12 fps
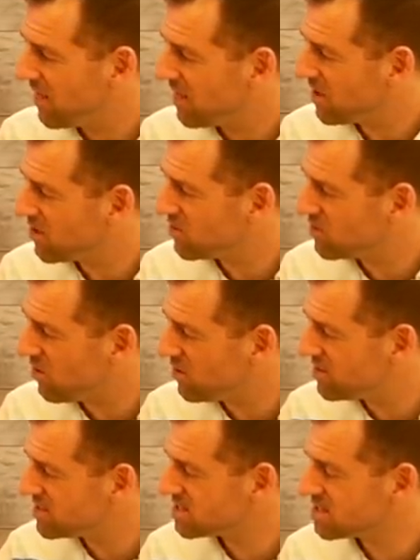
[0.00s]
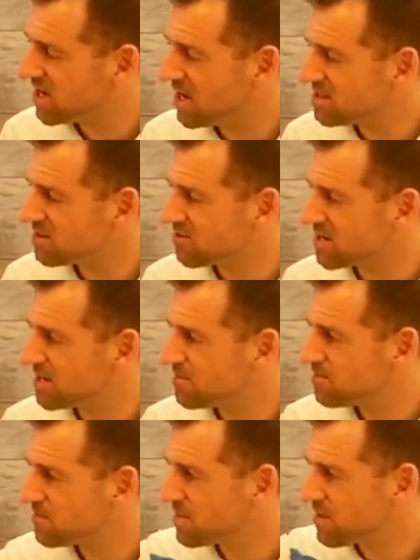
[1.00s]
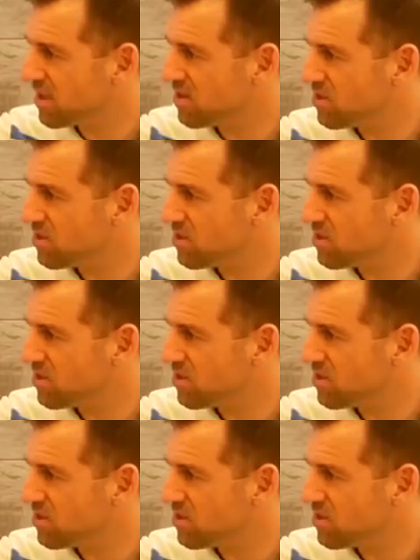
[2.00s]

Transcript: You know, all this cutlery. Okay,